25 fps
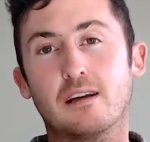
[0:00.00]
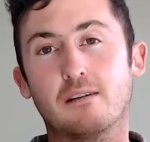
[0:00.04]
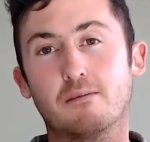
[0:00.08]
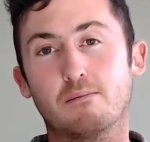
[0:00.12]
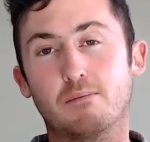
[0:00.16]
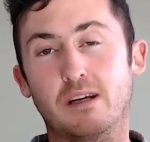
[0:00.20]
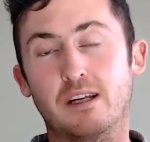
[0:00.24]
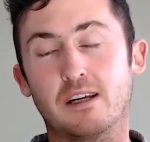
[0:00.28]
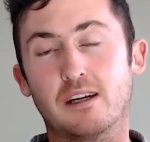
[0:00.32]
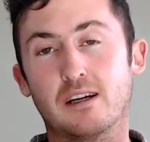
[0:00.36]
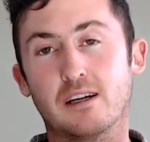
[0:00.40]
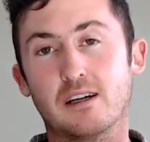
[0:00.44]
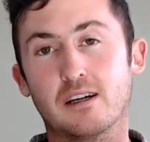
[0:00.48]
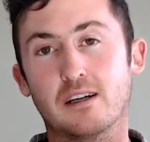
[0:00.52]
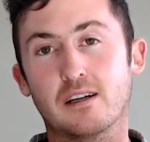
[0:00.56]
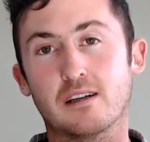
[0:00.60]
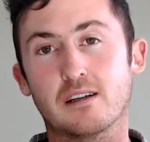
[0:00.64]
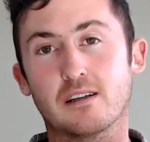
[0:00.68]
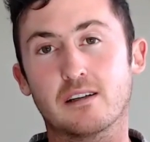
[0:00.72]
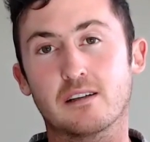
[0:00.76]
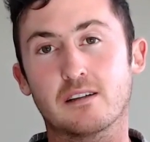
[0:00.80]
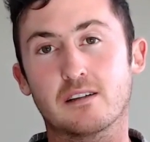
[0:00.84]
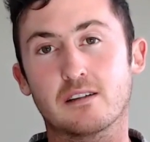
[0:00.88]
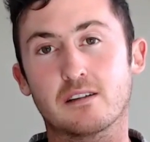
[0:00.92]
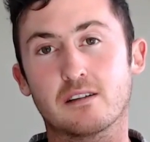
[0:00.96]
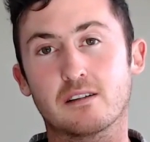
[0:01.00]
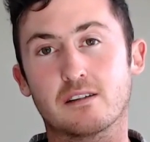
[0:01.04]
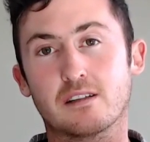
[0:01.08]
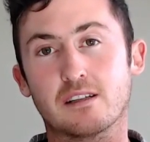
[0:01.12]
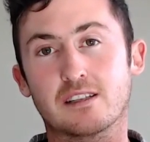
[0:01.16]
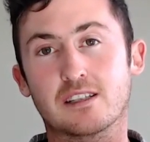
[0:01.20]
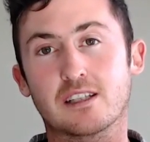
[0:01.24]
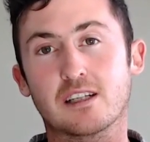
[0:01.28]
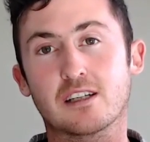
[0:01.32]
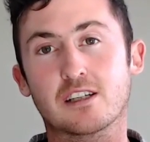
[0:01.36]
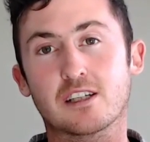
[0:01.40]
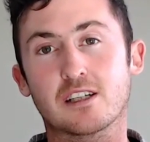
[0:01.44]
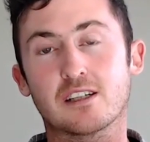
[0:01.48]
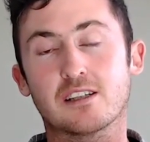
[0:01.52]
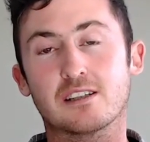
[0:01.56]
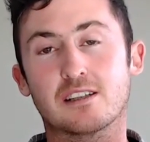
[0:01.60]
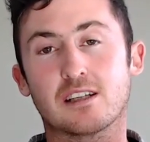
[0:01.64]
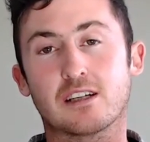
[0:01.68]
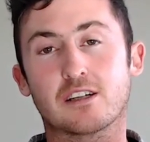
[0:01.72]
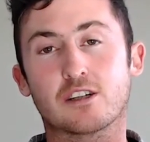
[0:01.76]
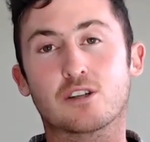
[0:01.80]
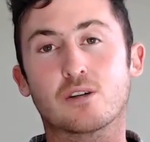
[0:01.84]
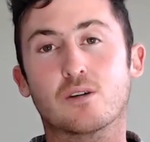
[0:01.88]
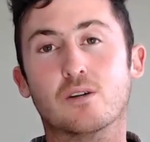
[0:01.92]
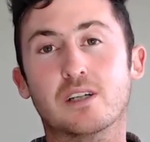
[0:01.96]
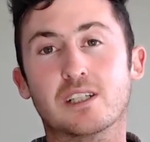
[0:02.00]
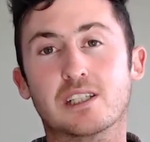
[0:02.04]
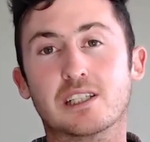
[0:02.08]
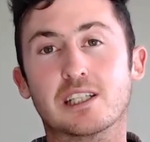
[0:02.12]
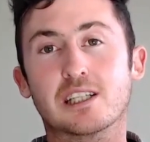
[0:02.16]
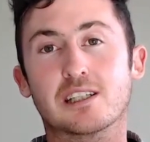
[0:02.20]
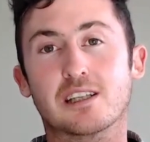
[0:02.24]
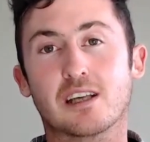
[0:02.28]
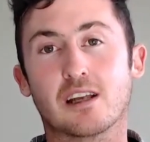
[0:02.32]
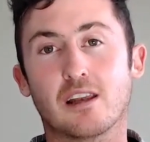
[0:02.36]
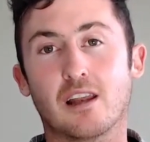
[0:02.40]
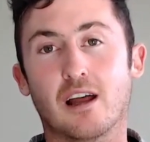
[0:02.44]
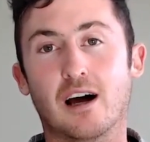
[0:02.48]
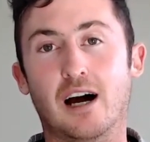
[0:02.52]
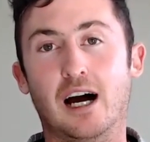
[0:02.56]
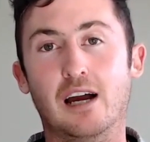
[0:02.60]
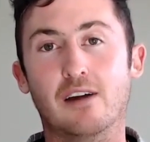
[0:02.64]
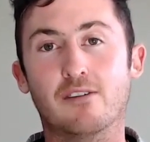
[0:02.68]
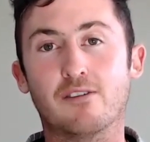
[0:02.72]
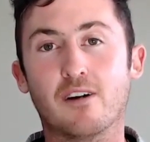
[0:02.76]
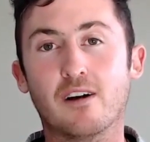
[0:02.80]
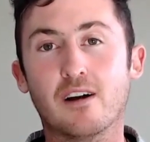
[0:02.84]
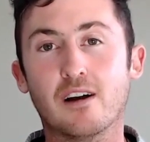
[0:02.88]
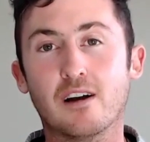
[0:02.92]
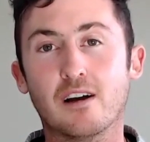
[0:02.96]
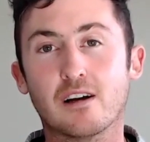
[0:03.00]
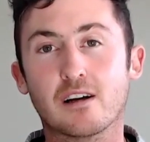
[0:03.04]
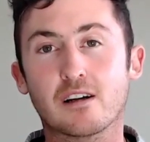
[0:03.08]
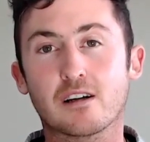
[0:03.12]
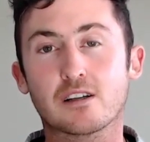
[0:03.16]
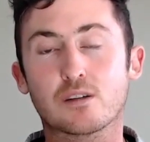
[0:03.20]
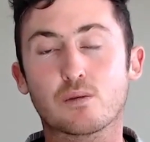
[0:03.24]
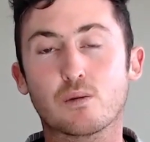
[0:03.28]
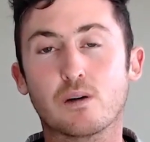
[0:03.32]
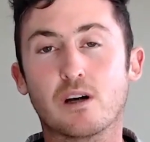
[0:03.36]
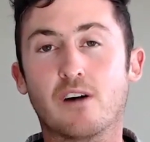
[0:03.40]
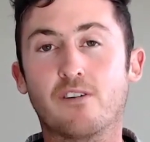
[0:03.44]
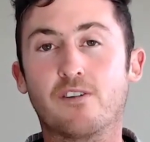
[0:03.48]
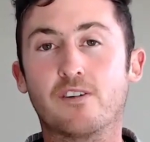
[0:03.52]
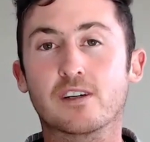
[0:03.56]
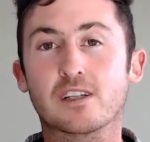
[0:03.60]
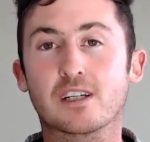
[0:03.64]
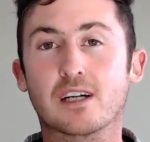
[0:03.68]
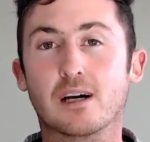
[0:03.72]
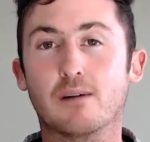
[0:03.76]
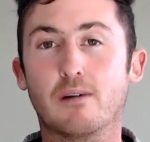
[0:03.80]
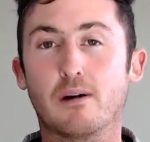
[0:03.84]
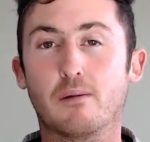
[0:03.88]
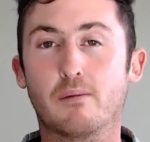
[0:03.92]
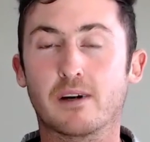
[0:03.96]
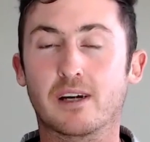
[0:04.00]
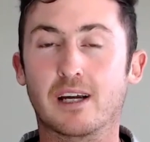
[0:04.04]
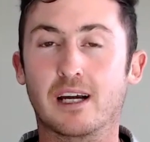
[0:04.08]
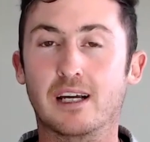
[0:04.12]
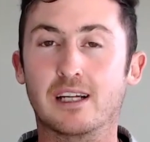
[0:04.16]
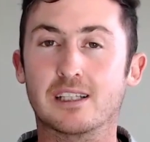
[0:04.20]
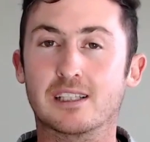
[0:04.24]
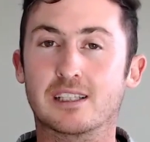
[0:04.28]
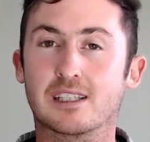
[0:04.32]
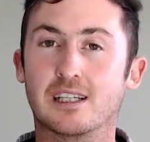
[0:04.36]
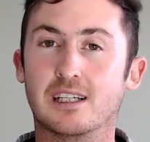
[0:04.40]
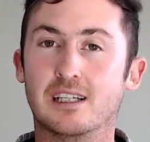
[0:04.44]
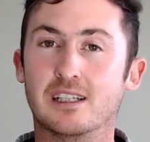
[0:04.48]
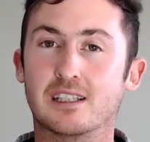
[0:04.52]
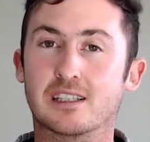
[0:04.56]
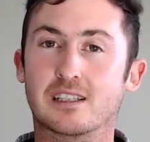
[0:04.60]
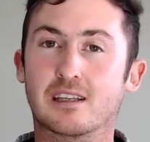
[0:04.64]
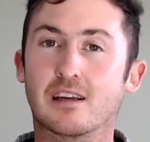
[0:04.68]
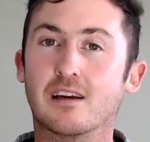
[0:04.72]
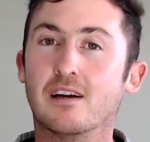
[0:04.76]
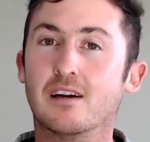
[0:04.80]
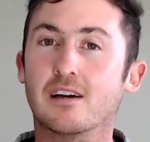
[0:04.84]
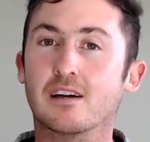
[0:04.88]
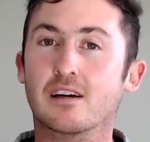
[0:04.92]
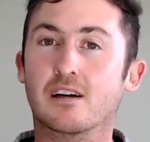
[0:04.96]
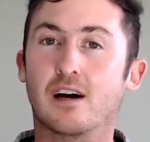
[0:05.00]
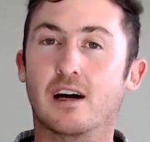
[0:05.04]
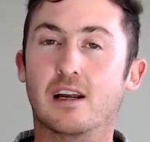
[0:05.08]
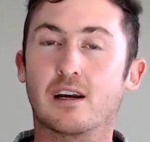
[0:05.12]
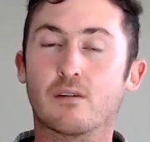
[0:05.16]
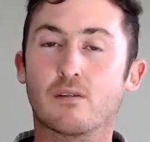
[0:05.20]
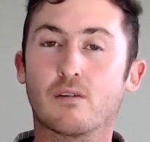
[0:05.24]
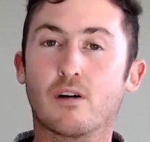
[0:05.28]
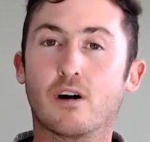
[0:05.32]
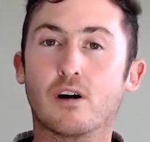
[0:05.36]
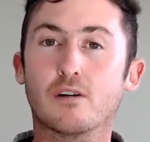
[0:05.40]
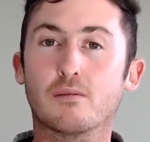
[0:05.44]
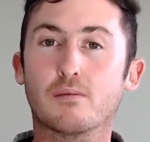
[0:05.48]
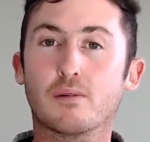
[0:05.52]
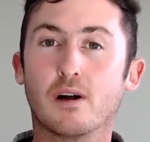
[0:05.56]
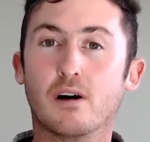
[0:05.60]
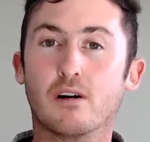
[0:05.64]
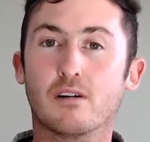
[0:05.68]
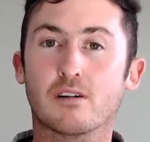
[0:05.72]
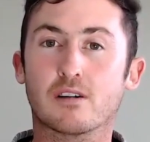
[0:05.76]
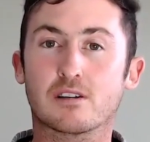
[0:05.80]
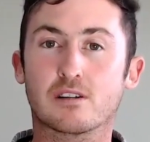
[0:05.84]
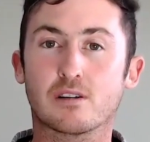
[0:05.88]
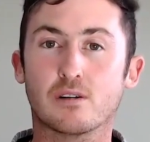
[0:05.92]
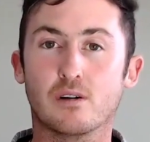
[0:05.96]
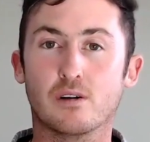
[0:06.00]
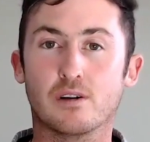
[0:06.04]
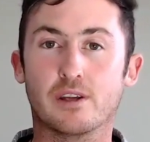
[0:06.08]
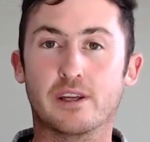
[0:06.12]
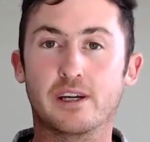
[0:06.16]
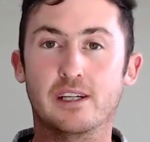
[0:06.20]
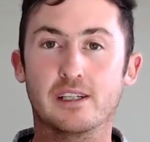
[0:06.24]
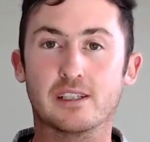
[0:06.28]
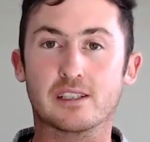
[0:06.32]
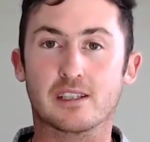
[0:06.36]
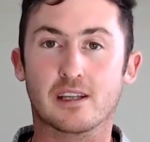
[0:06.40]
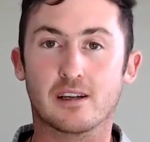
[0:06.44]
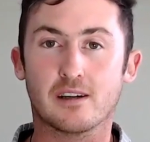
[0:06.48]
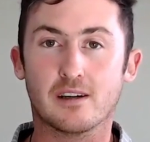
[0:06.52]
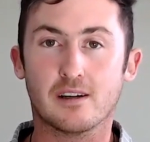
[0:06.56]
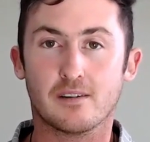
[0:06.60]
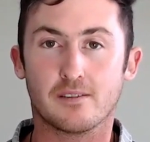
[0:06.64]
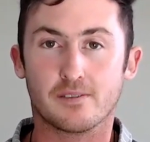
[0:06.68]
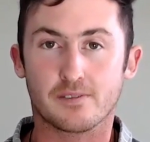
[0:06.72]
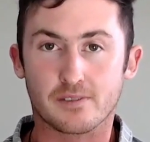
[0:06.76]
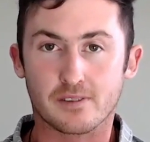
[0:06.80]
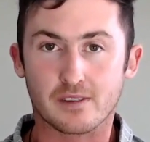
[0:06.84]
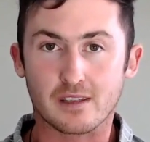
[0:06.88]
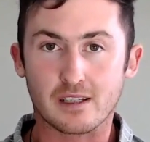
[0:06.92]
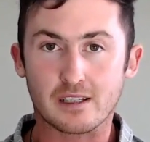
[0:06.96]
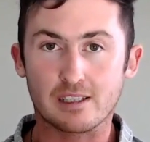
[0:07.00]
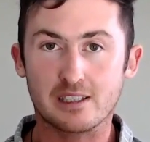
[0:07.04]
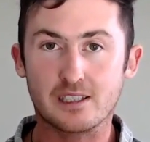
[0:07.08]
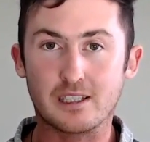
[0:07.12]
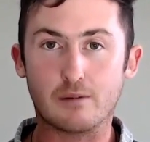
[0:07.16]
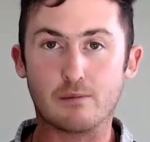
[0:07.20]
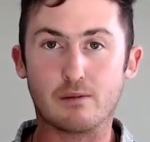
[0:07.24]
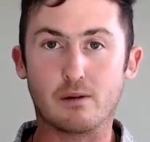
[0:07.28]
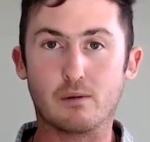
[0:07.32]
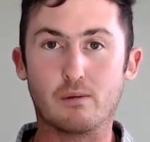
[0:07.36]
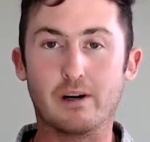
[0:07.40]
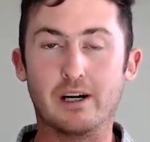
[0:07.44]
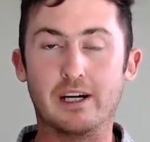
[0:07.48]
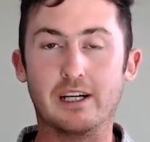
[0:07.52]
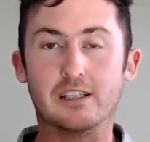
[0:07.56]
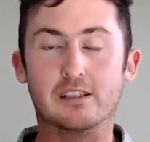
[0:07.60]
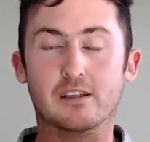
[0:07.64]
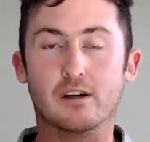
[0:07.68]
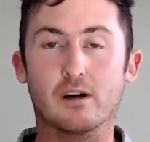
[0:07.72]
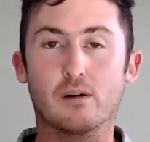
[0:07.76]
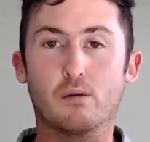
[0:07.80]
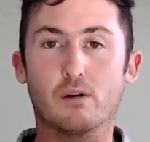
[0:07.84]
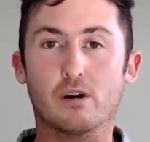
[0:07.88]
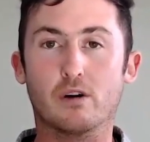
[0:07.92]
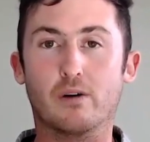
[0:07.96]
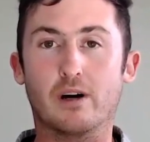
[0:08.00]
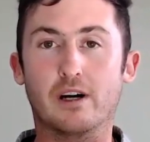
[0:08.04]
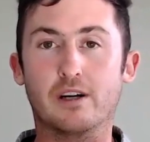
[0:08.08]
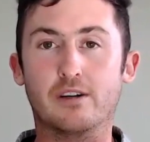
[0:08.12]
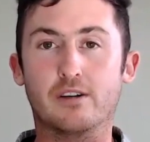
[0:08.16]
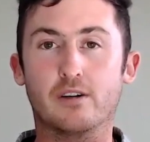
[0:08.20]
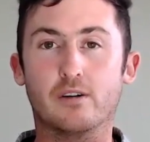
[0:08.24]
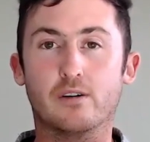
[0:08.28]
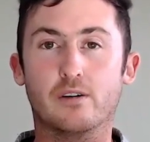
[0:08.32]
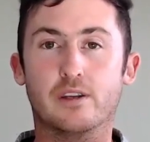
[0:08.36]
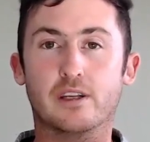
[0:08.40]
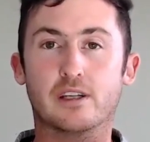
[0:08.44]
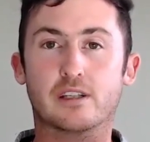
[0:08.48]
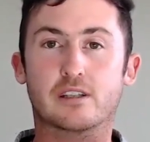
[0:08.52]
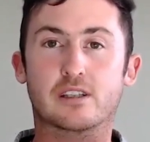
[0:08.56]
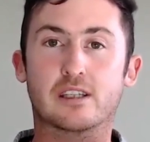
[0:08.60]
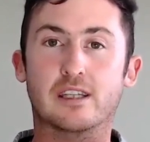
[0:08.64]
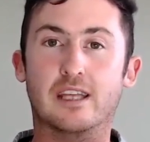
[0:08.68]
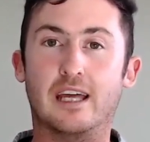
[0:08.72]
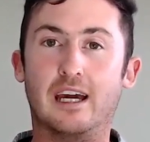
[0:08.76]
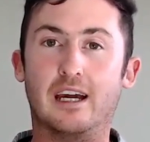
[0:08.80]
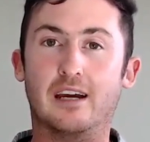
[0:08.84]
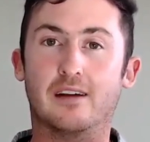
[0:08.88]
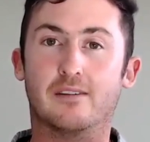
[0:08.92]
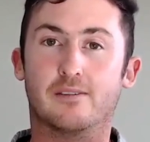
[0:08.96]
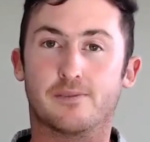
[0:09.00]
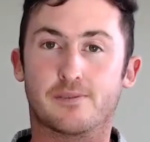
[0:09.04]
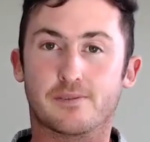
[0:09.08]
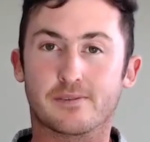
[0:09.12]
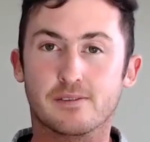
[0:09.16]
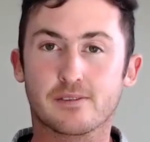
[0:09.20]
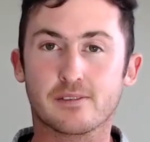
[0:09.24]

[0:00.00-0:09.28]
better decisions and choices in life. Because we often come up against these kind of roadblocks or these separate ways. Oh, what do I do? This, that,